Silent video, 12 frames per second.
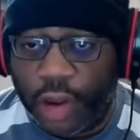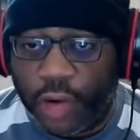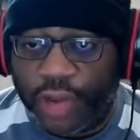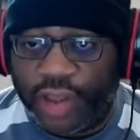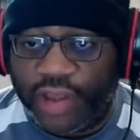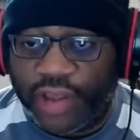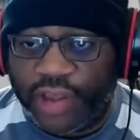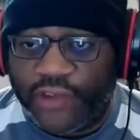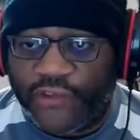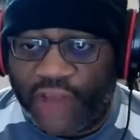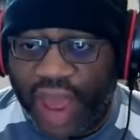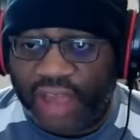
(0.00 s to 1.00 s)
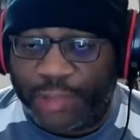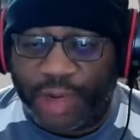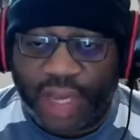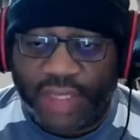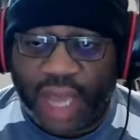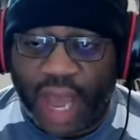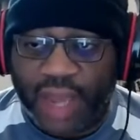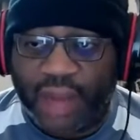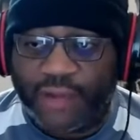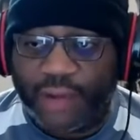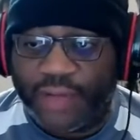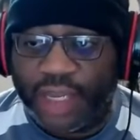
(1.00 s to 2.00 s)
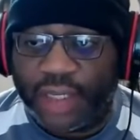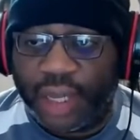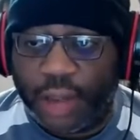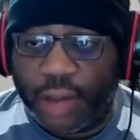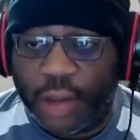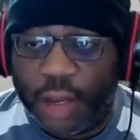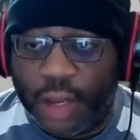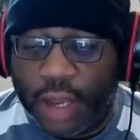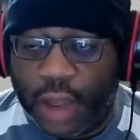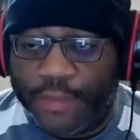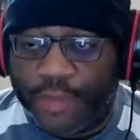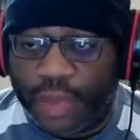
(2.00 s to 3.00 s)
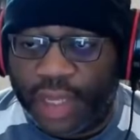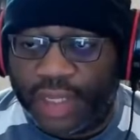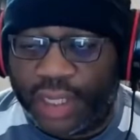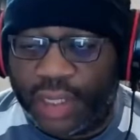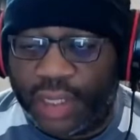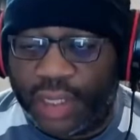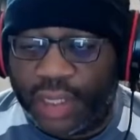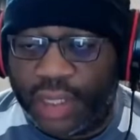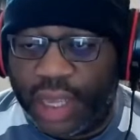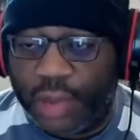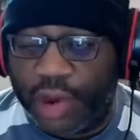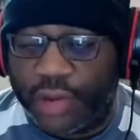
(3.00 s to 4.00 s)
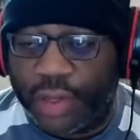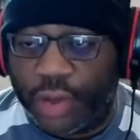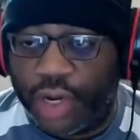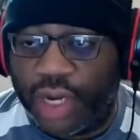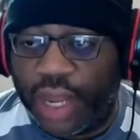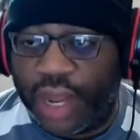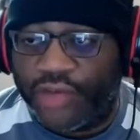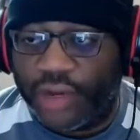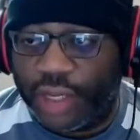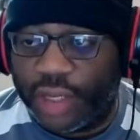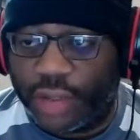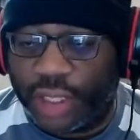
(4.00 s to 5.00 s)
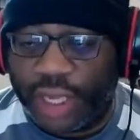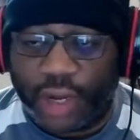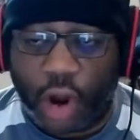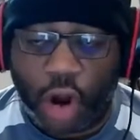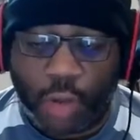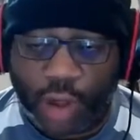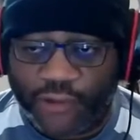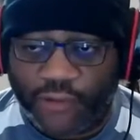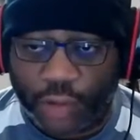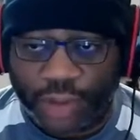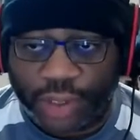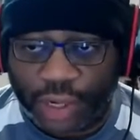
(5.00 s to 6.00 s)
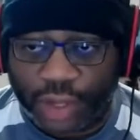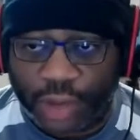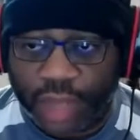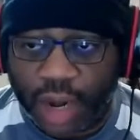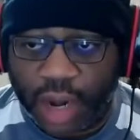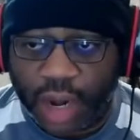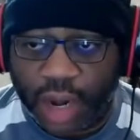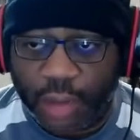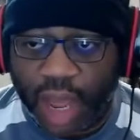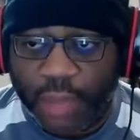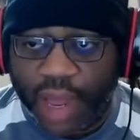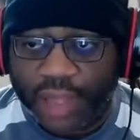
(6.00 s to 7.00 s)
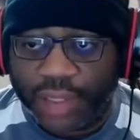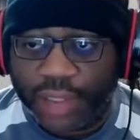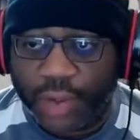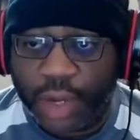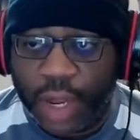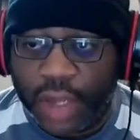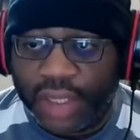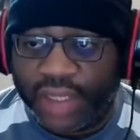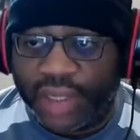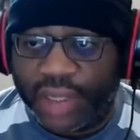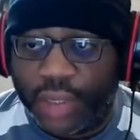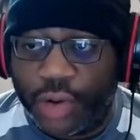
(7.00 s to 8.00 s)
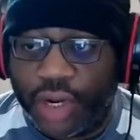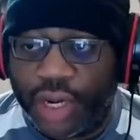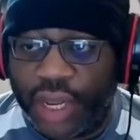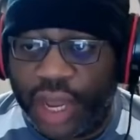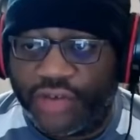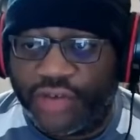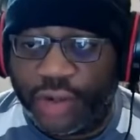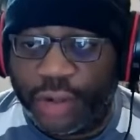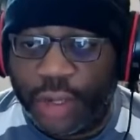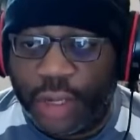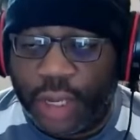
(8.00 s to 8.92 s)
really fast, but it has a high level of detail. They compare the Unity engine, and there's a lot of car metaphors in here that I'm kind of bypassing. So they say the Unity engine